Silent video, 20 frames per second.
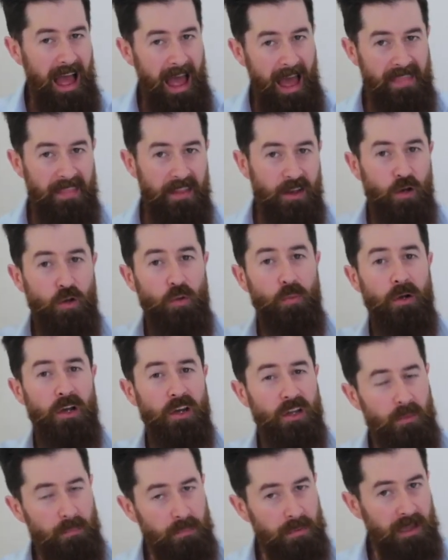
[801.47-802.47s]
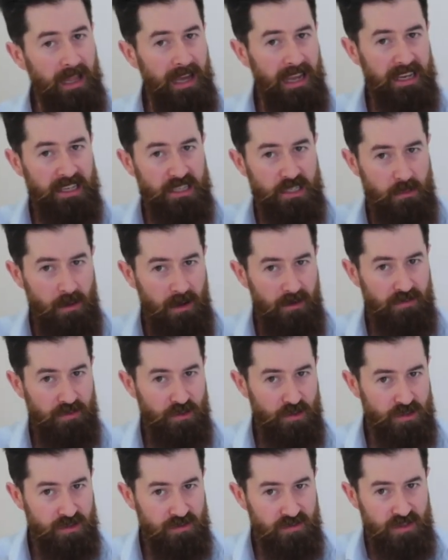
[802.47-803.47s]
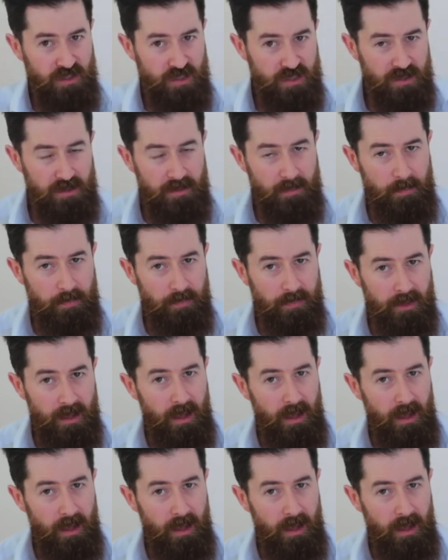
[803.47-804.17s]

and that who we're going to play into our future vision.